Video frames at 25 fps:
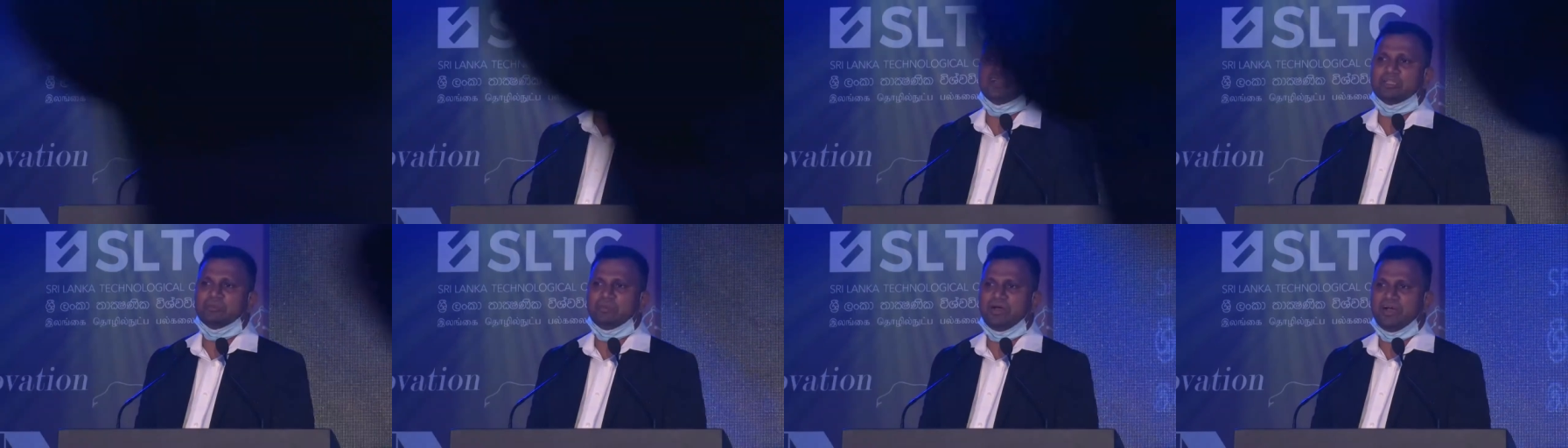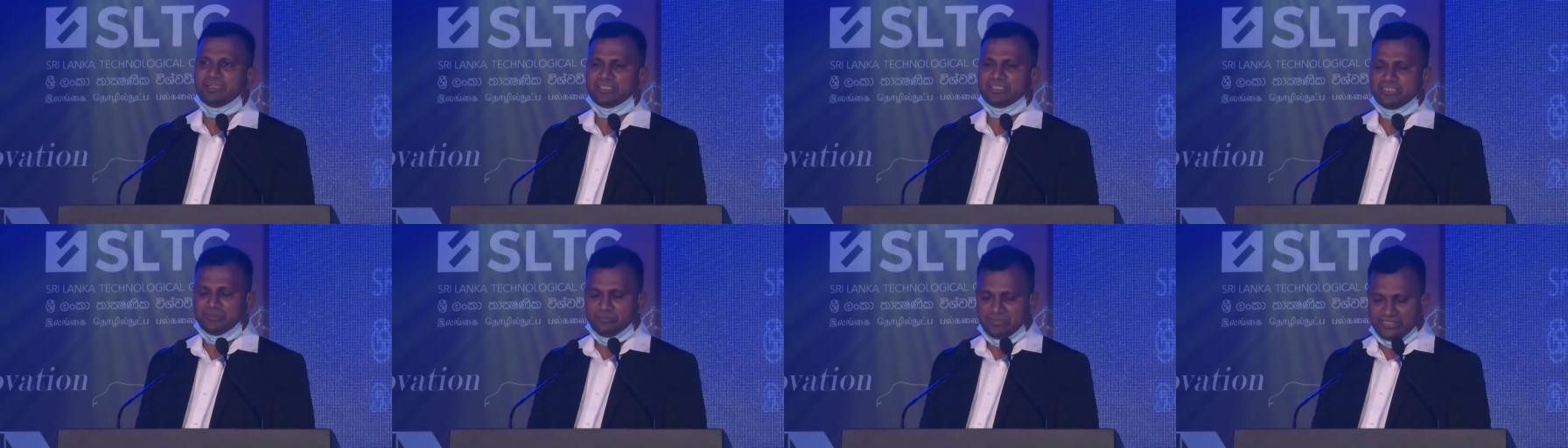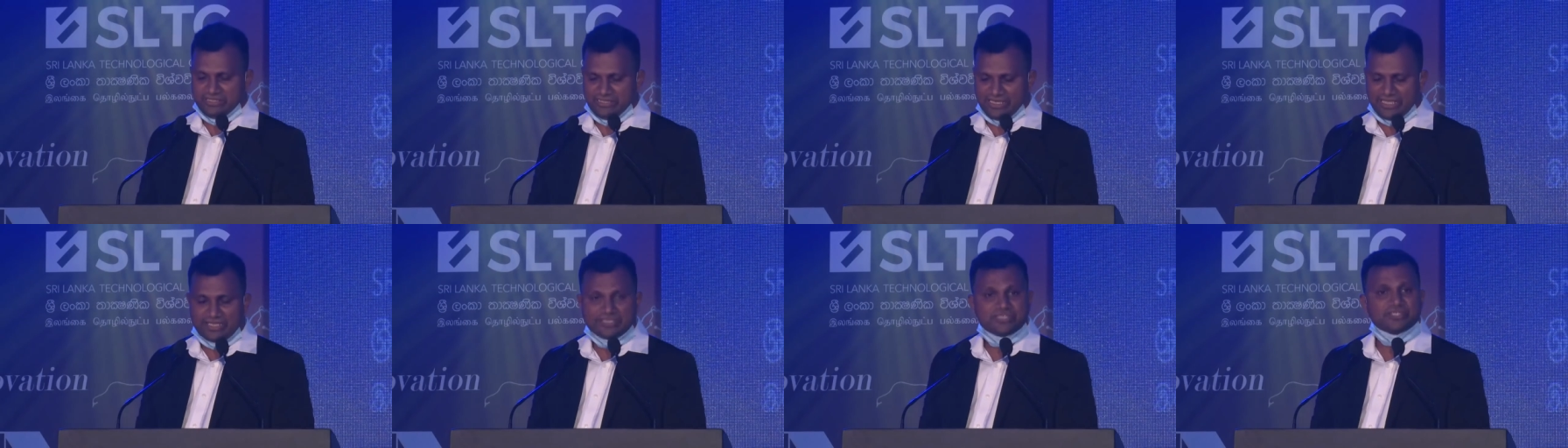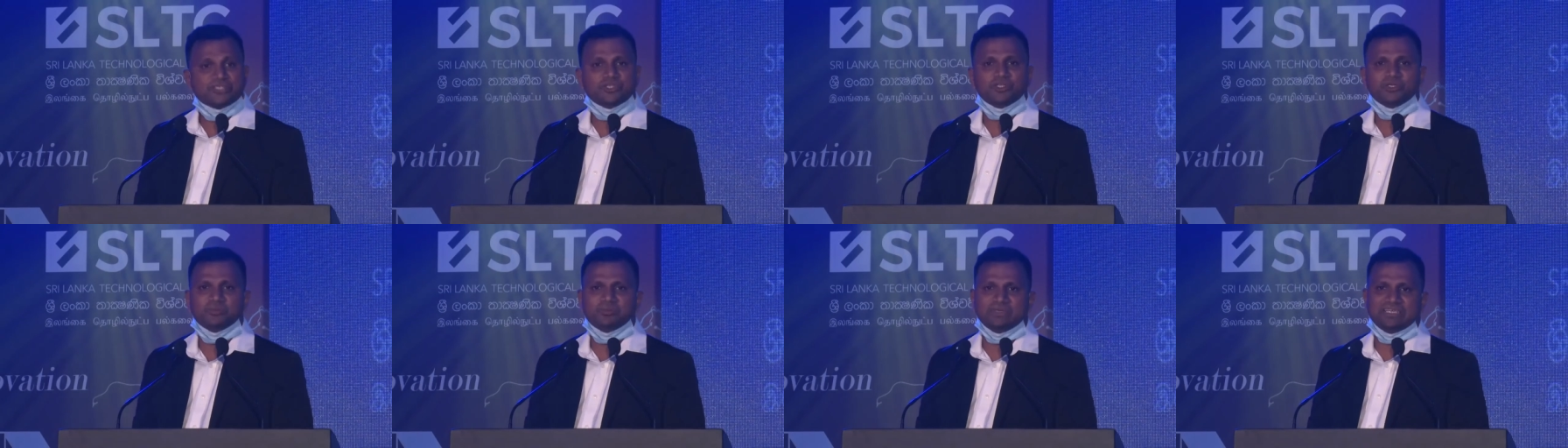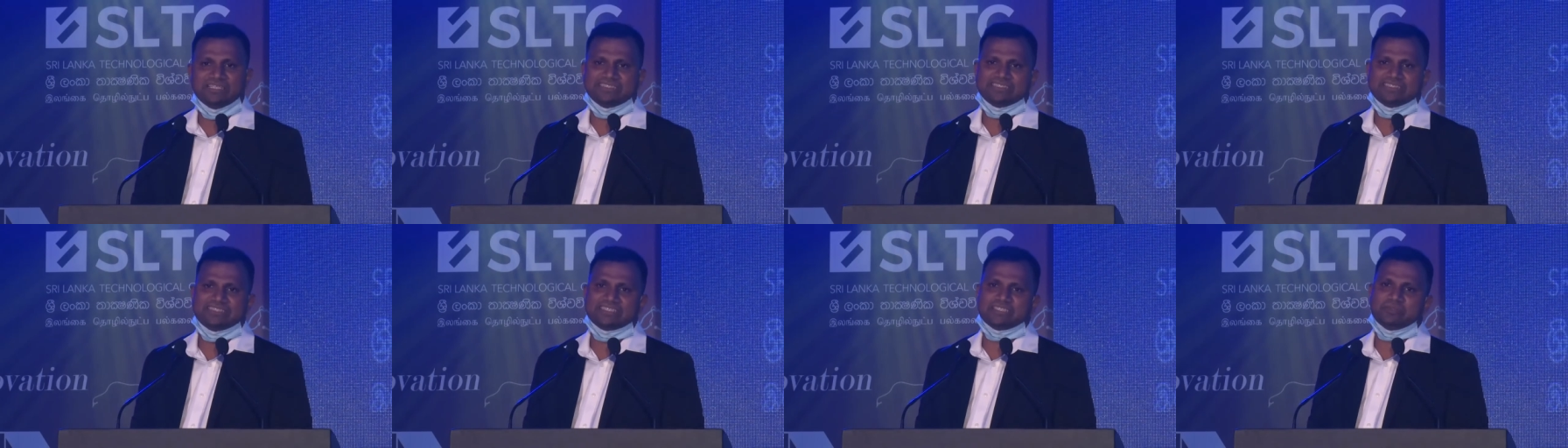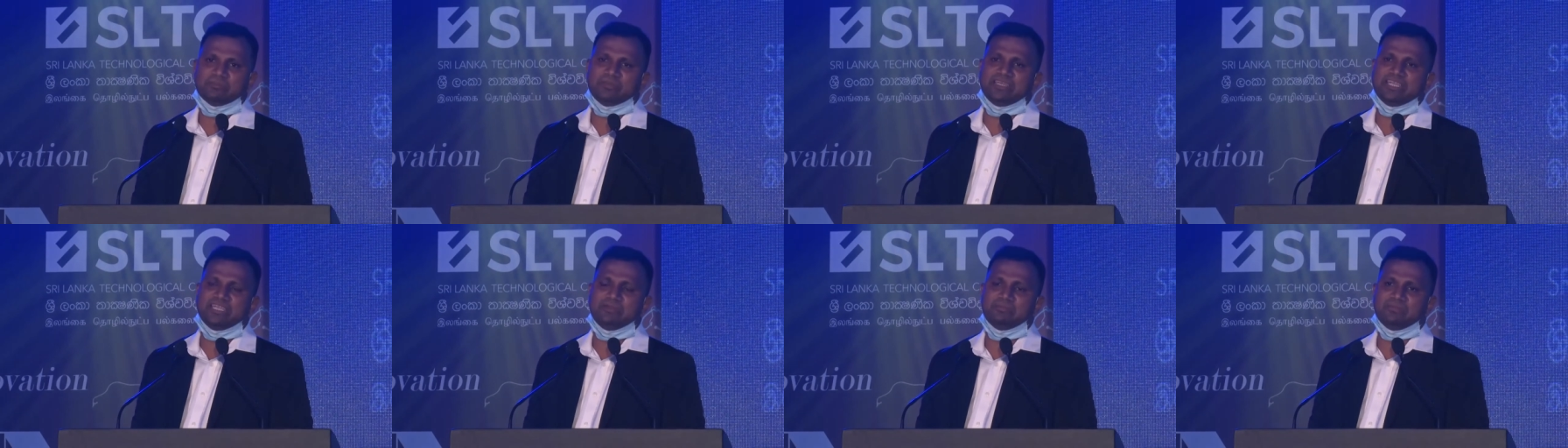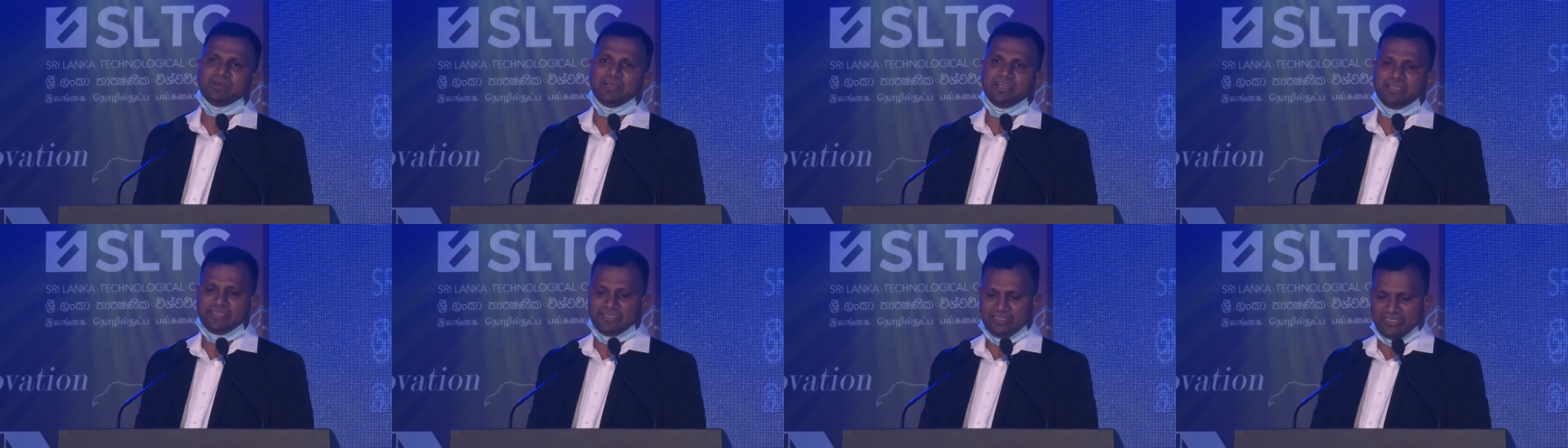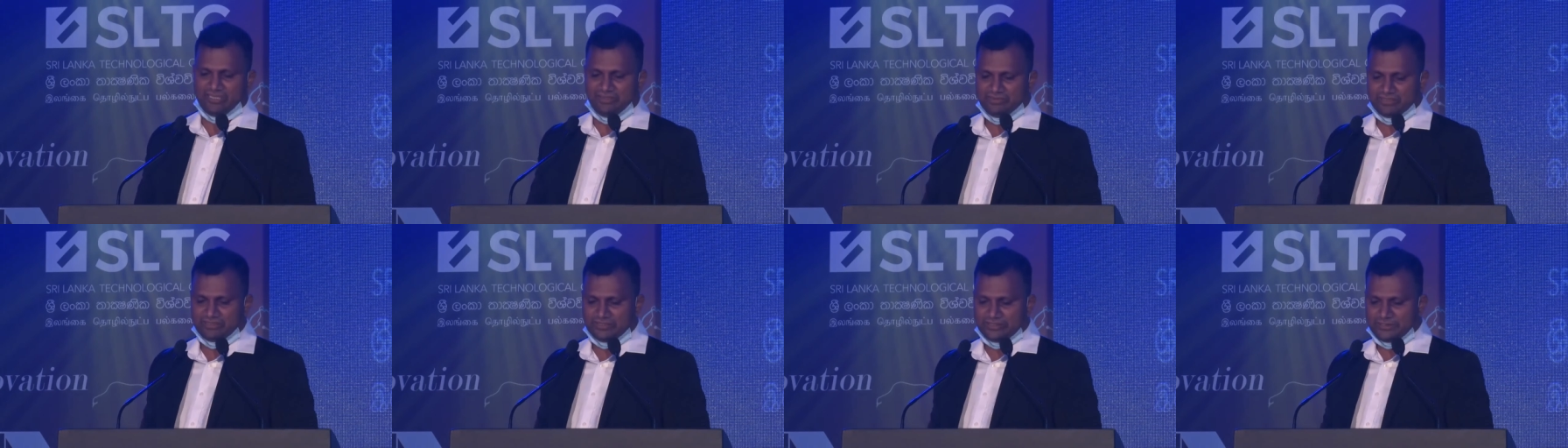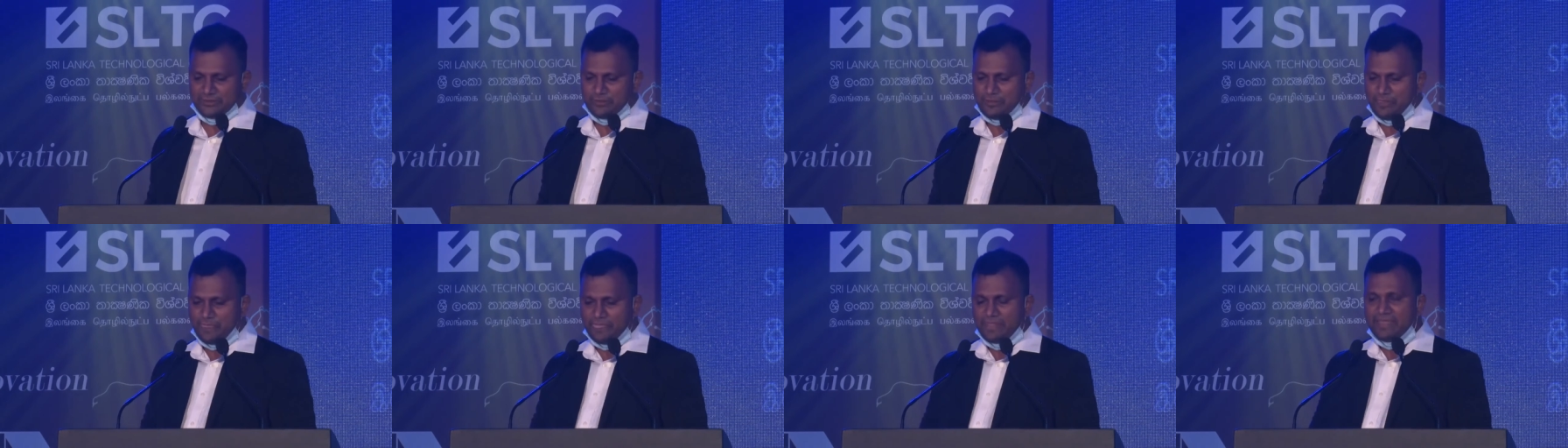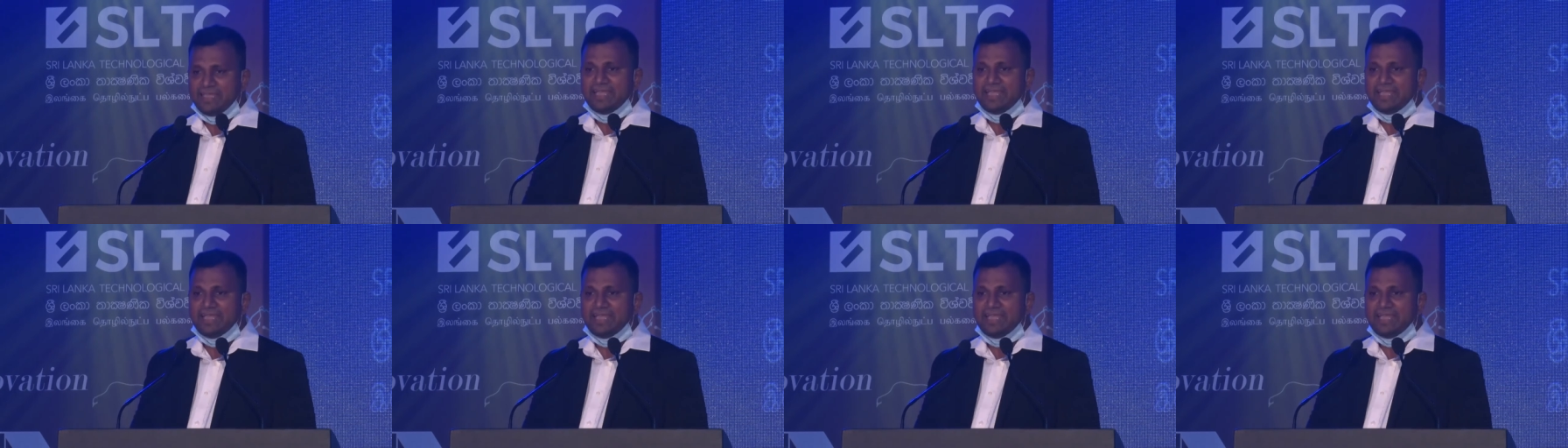remarkable achievements made by our